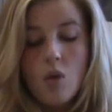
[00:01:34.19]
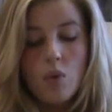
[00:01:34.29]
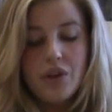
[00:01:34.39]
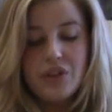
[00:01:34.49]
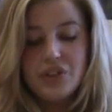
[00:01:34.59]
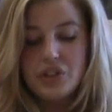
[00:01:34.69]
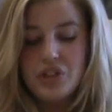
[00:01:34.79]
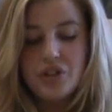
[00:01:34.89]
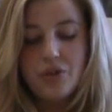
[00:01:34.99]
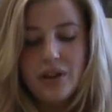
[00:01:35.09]
What you need to
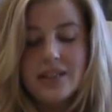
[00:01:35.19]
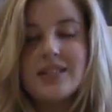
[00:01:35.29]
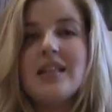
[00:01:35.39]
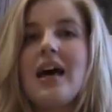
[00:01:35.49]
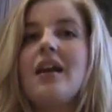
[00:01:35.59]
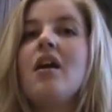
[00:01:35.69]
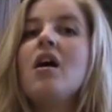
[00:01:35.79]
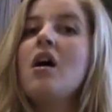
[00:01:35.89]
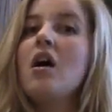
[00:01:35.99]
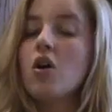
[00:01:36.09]
do is then
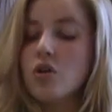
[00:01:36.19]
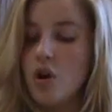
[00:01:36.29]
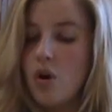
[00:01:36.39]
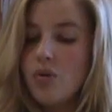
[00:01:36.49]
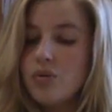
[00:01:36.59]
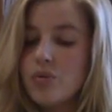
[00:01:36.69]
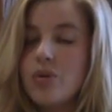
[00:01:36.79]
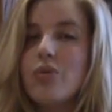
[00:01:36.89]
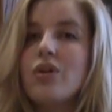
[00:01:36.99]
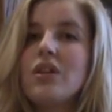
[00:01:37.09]
go
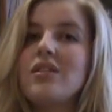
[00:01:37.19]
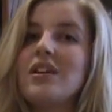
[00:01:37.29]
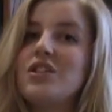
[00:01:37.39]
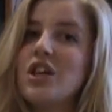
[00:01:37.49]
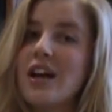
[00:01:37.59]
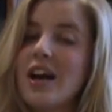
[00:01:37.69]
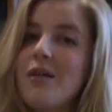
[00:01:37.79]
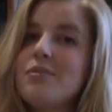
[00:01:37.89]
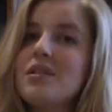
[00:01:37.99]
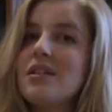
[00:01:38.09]
through the
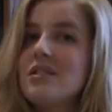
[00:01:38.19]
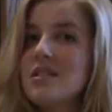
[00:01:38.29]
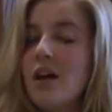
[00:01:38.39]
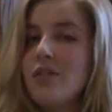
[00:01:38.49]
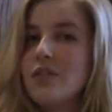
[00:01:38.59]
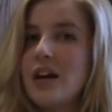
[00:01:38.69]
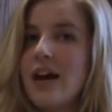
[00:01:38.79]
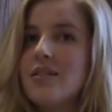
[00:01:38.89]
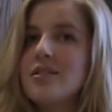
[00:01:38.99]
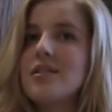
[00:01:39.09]
checkups and
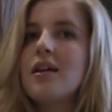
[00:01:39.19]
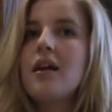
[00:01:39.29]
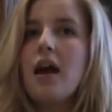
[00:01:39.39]
self-test